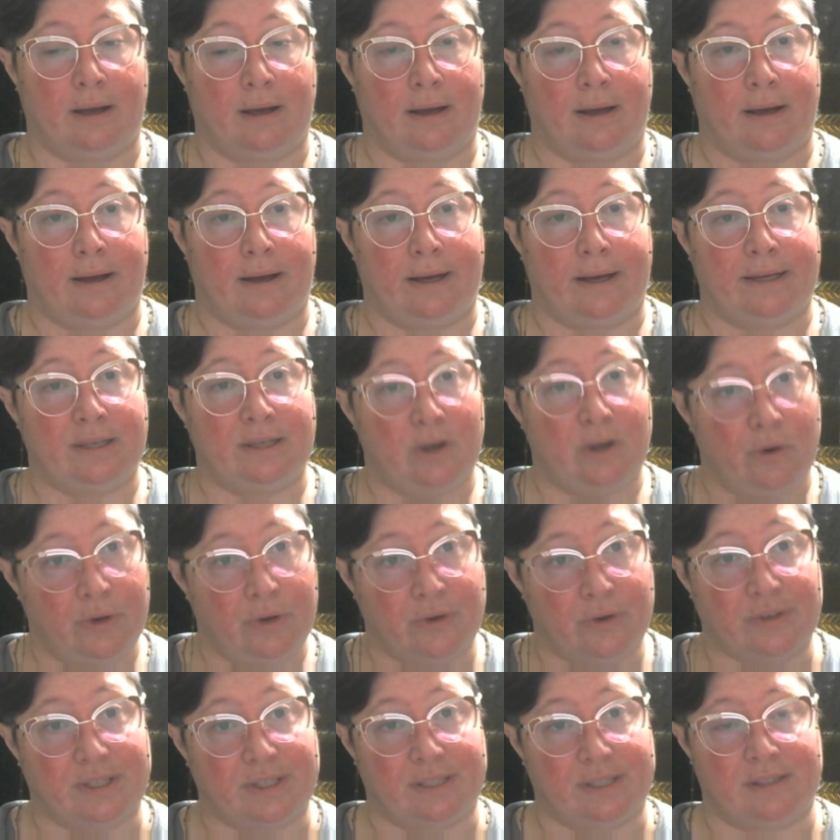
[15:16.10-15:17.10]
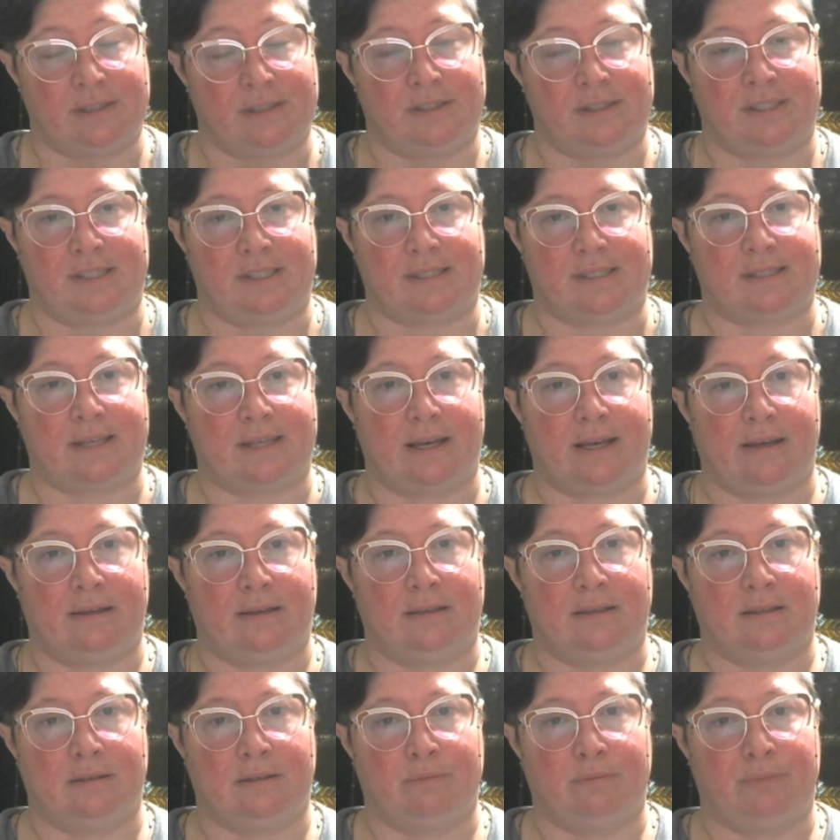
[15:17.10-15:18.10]
I know you didn't, she
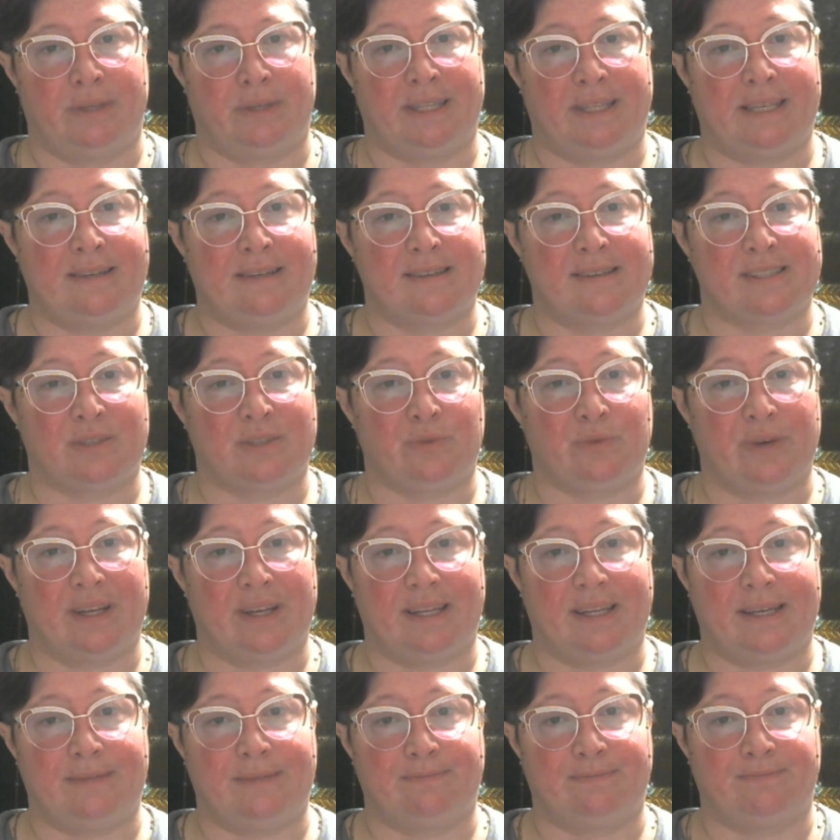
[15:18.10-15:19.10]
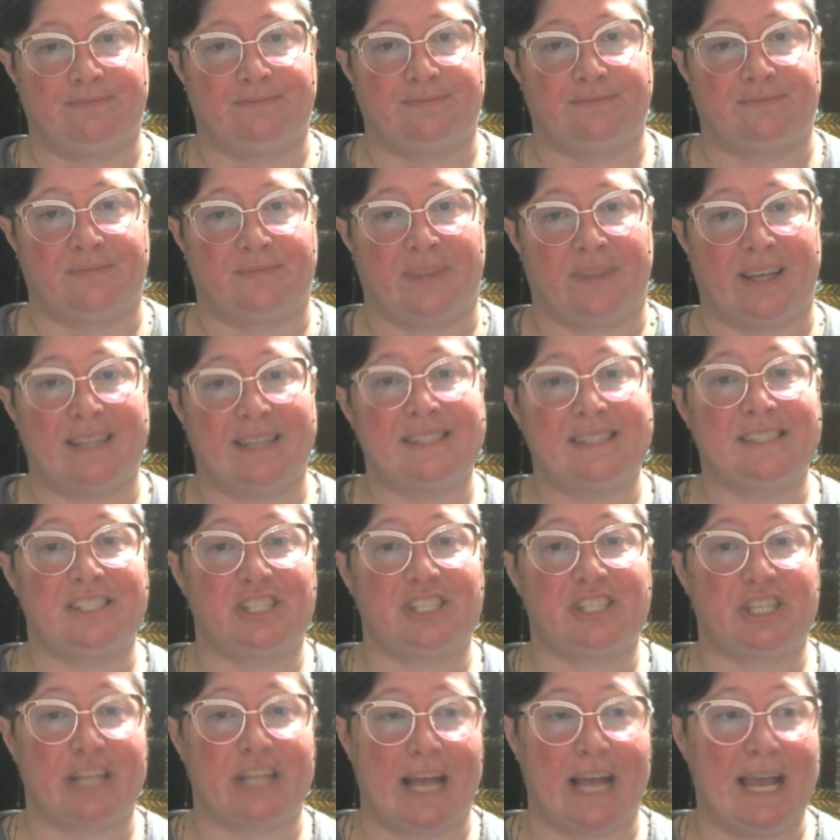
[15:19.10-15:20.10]
said, but that doesn't
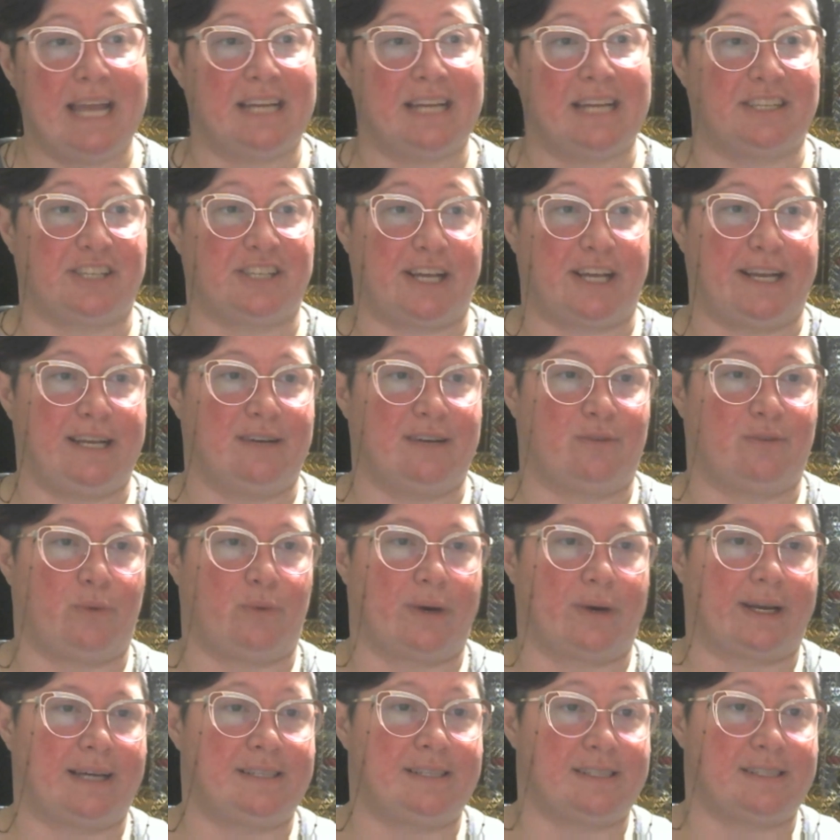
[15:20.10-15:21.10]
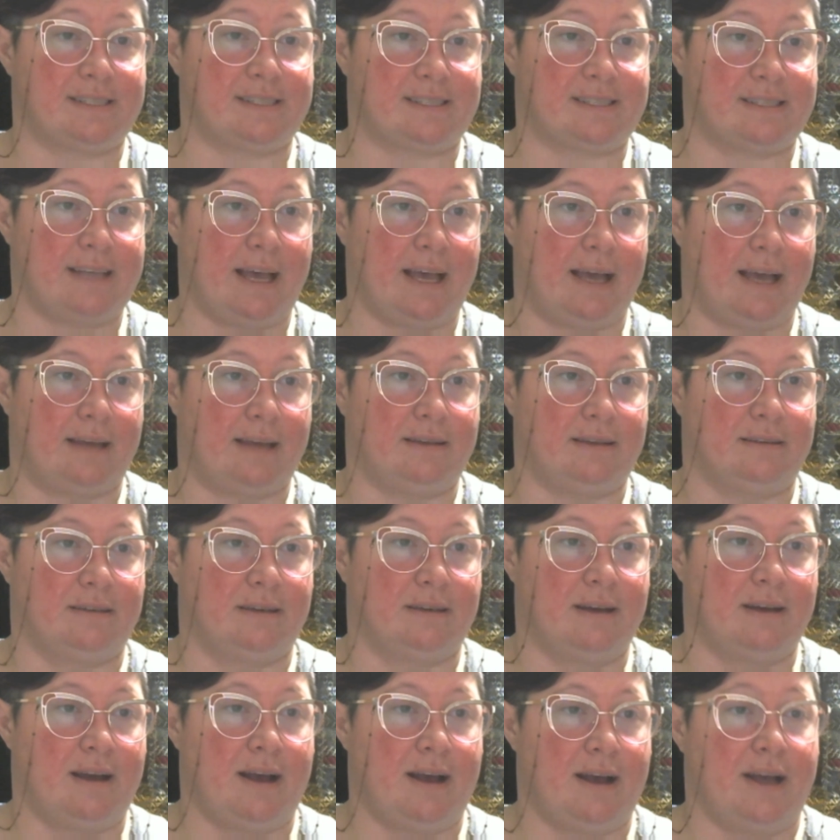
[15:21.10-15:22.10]
change any of what I just said.
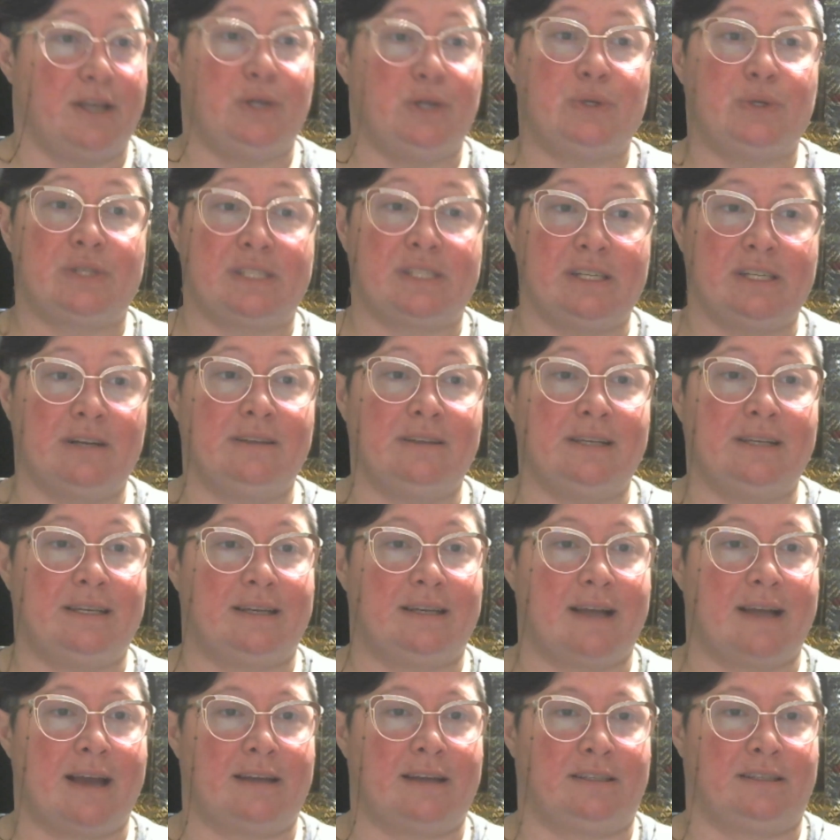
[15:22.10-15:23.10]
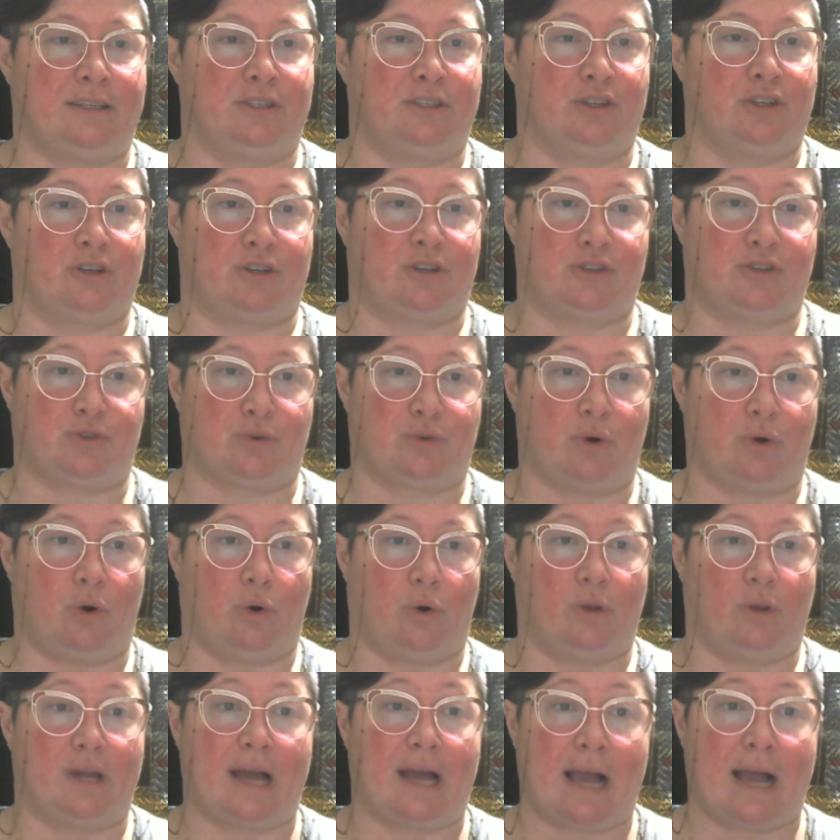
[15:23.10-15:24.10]
You still need to get it under
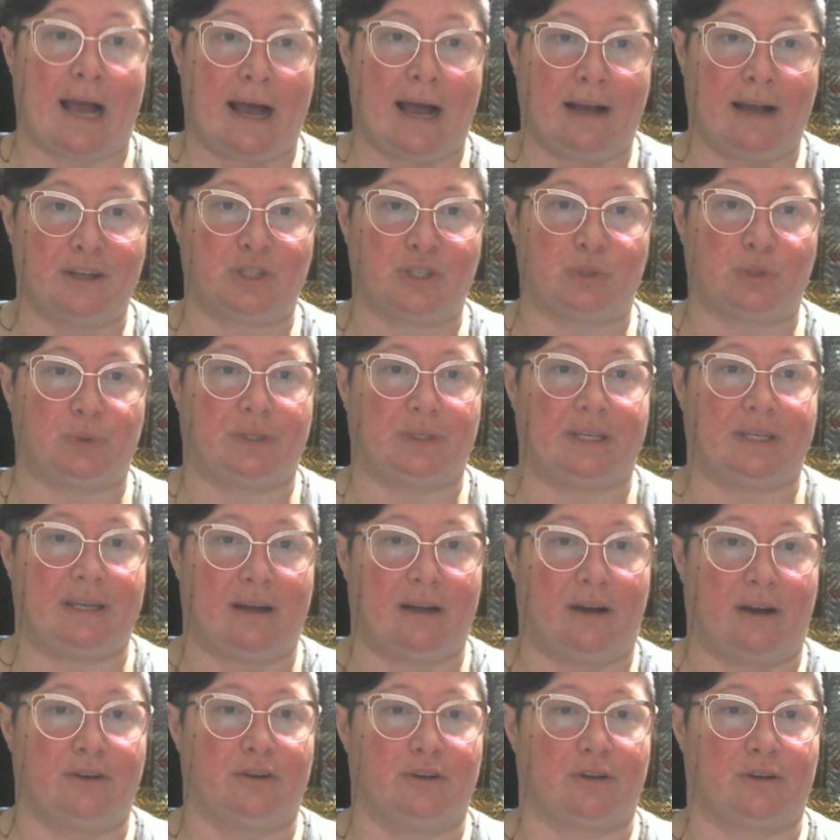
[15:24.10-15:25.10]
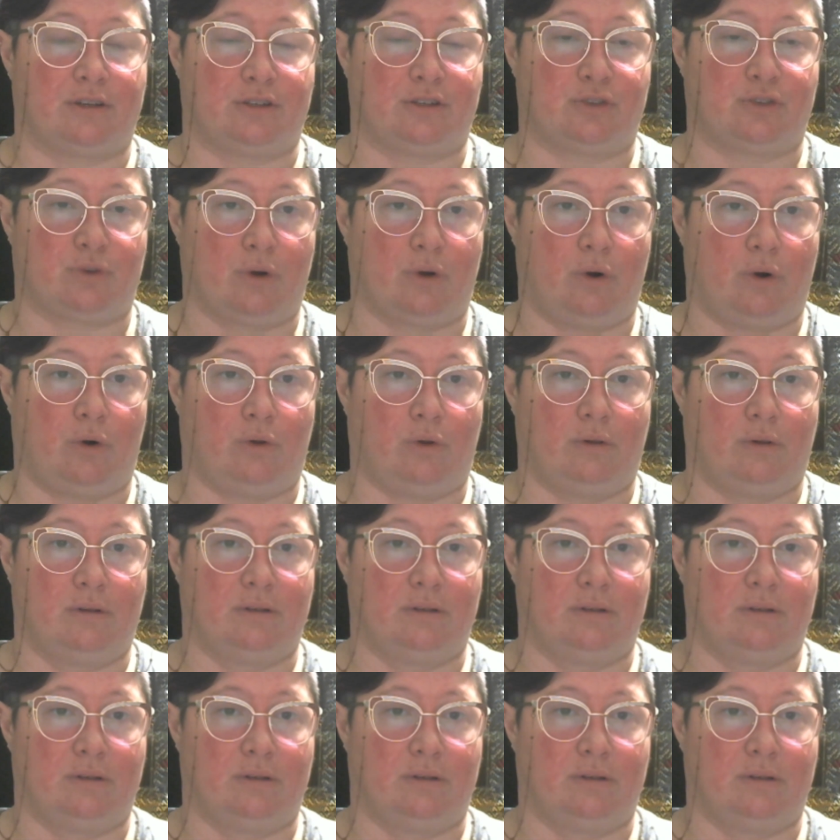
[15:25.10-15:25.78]
control, actually under control.